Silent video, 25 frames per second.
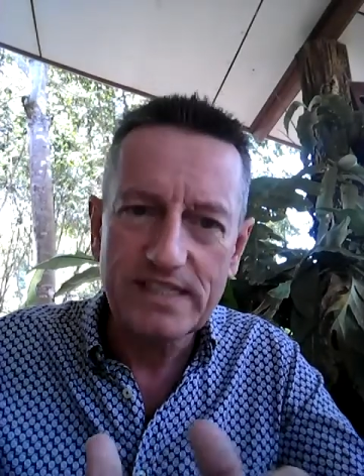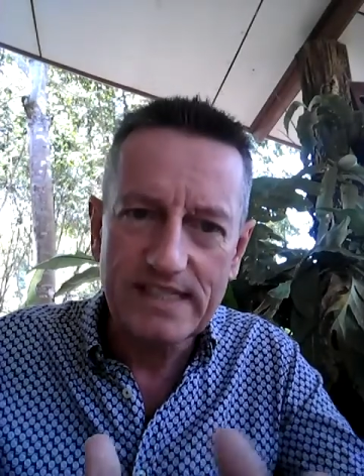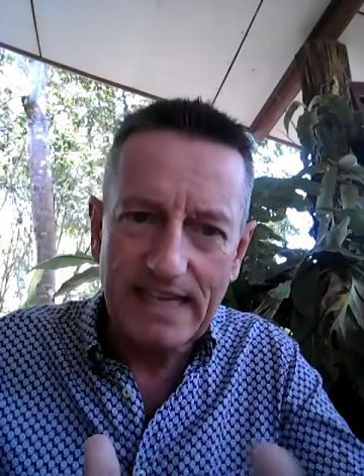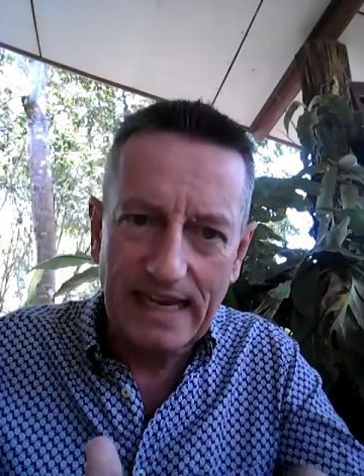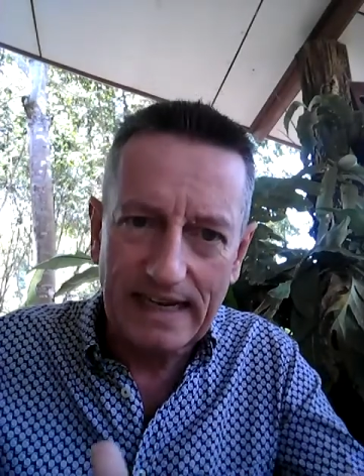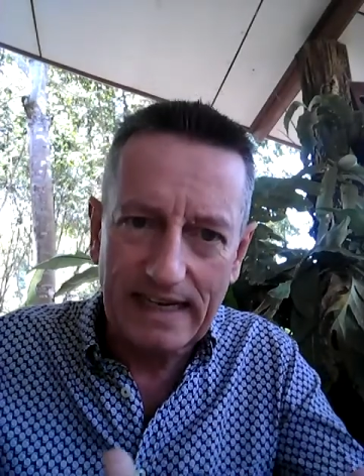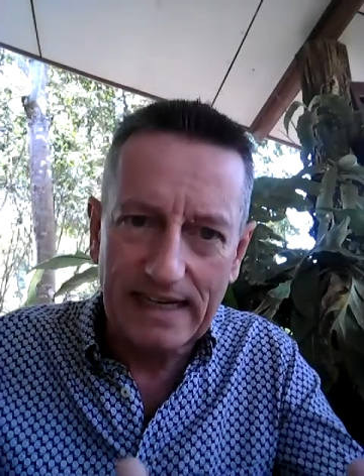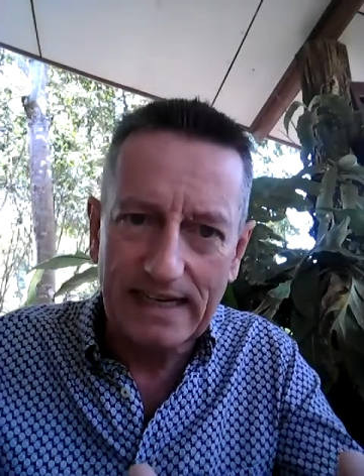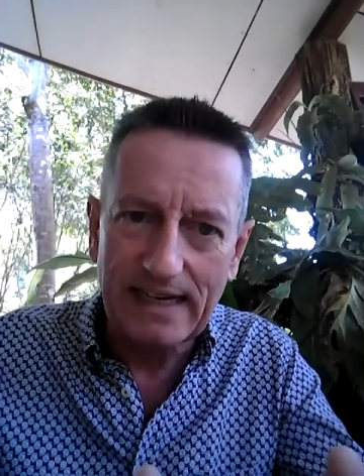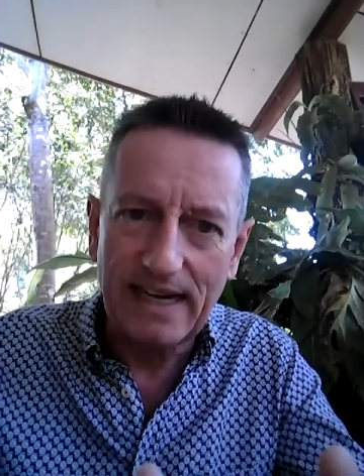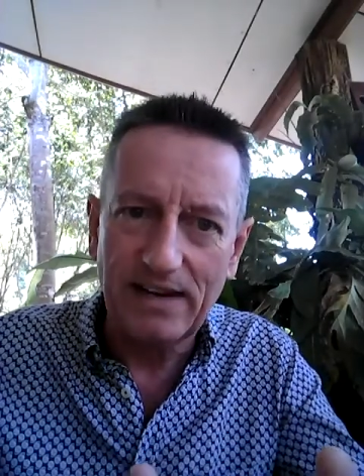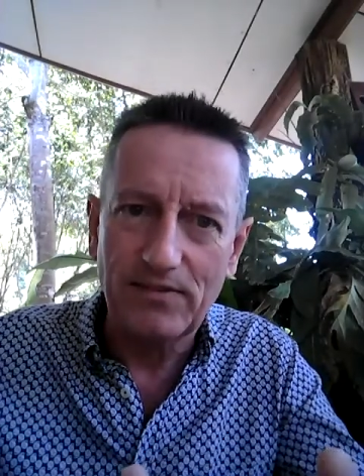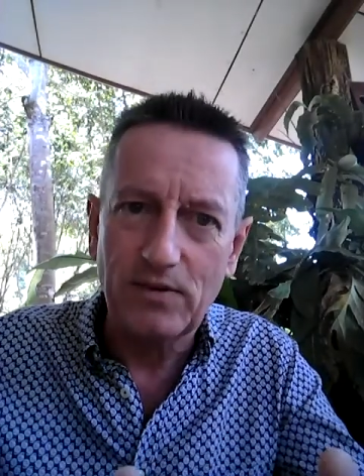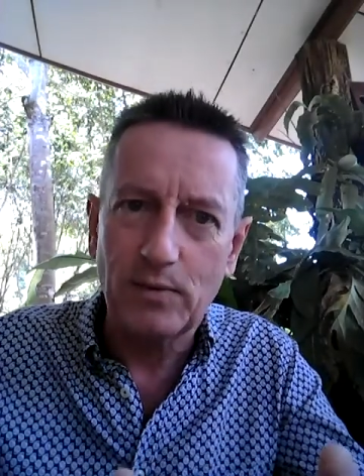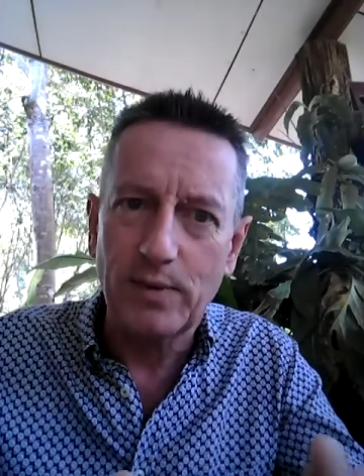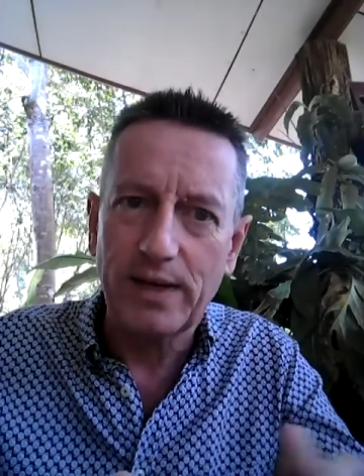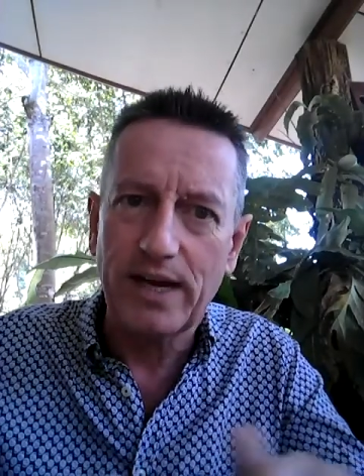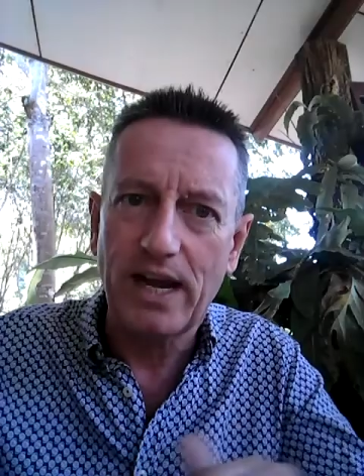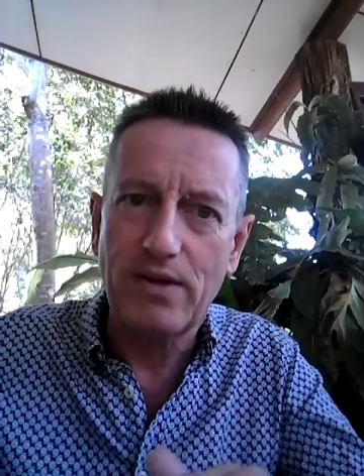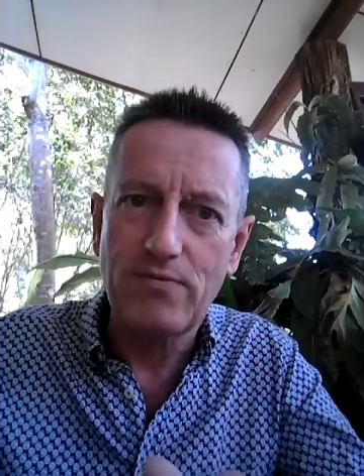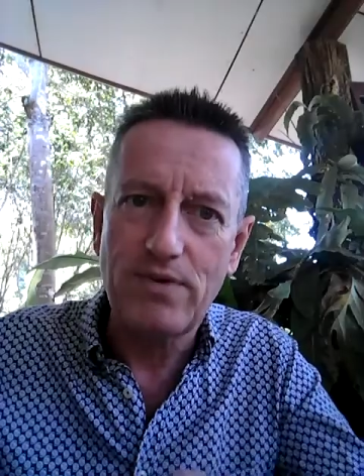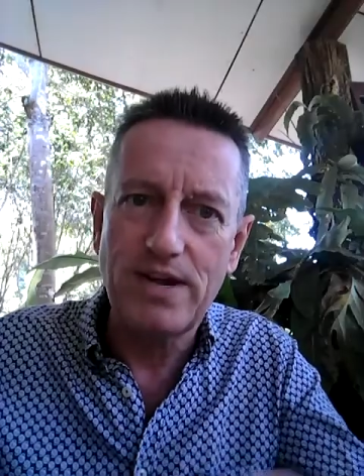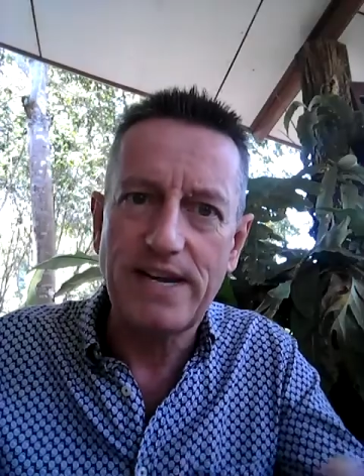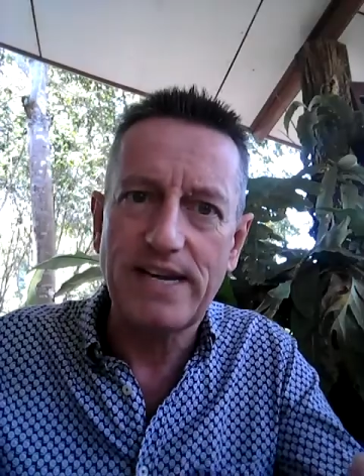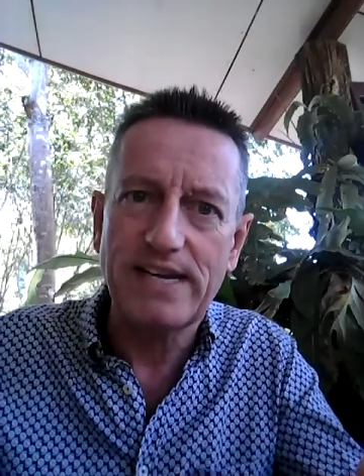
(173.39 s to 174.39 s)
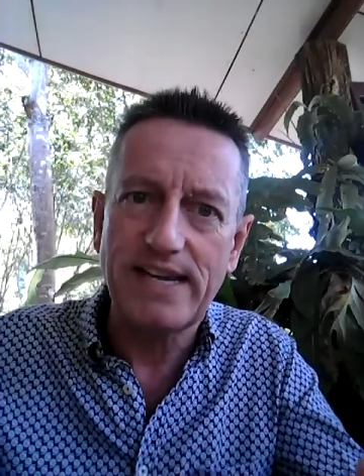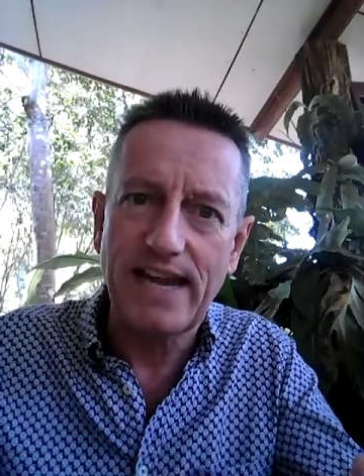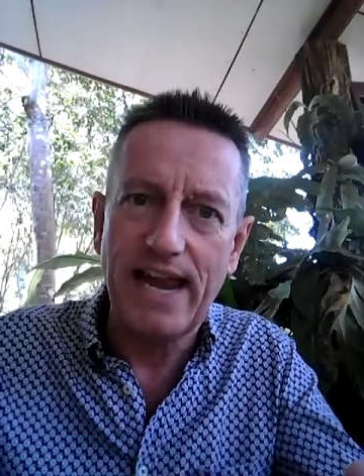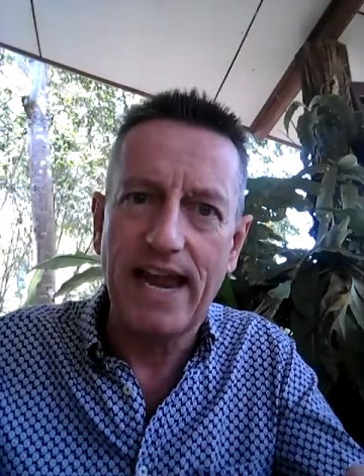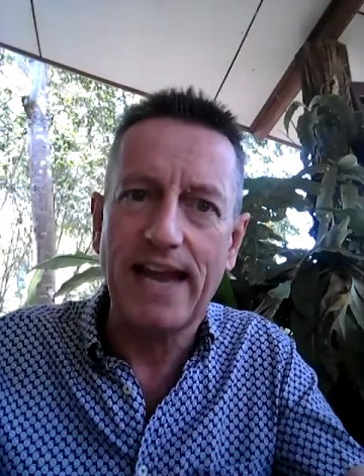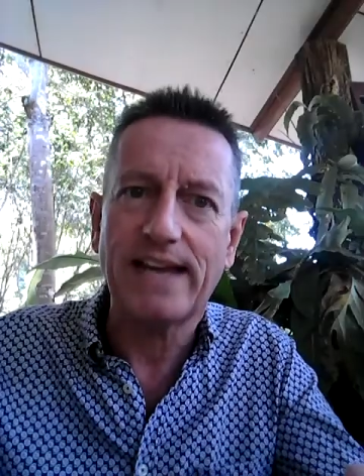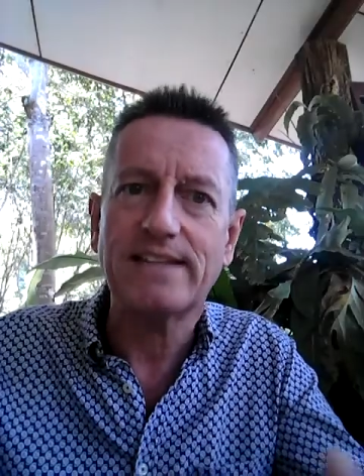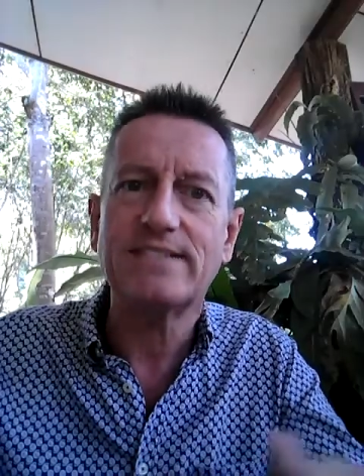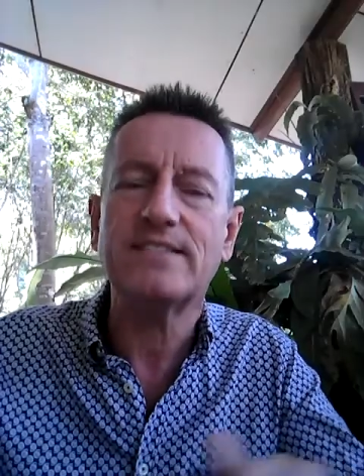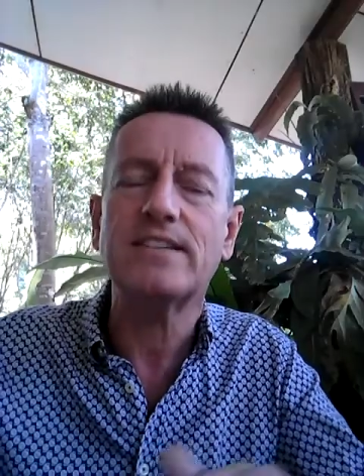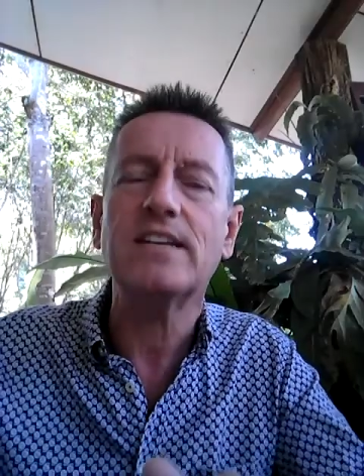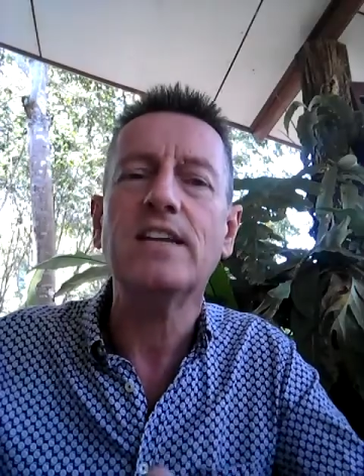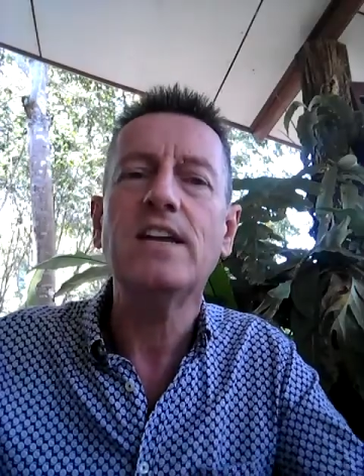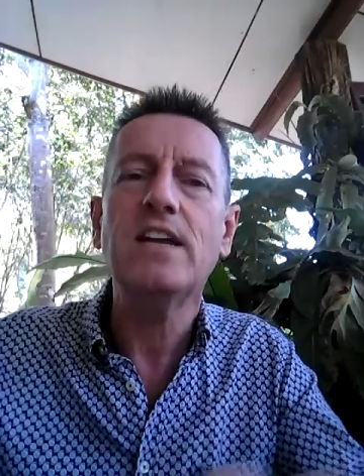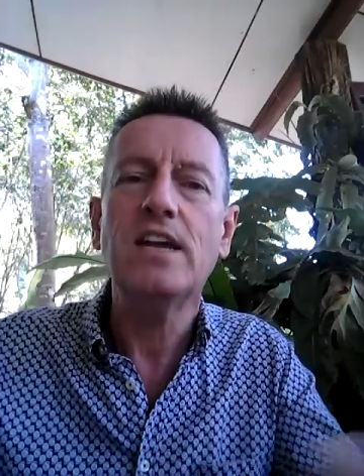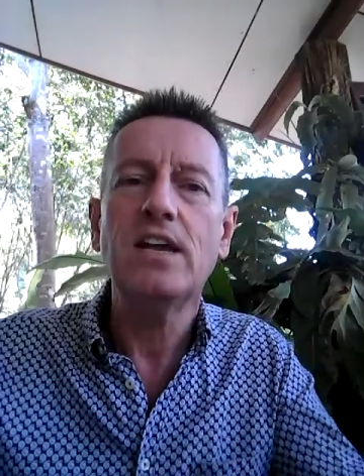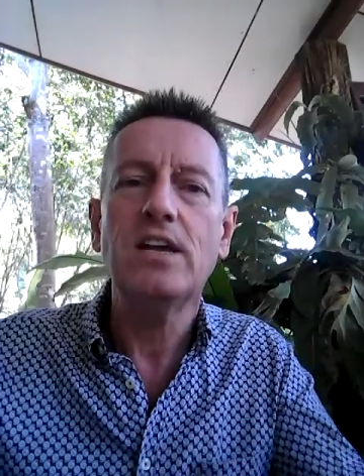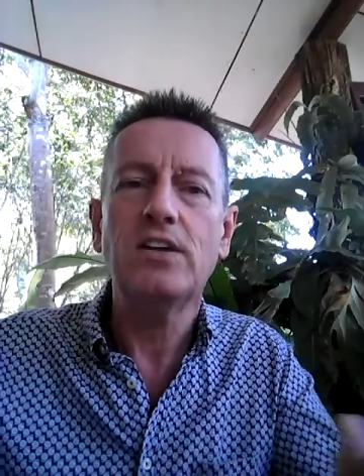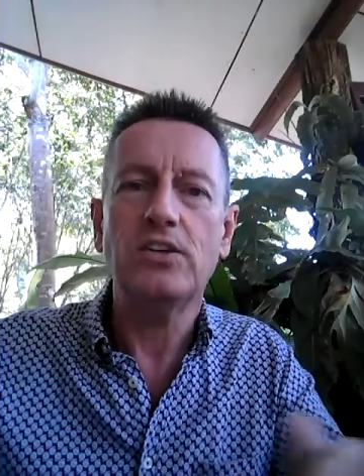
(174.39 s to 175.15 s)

second level, when I read it next,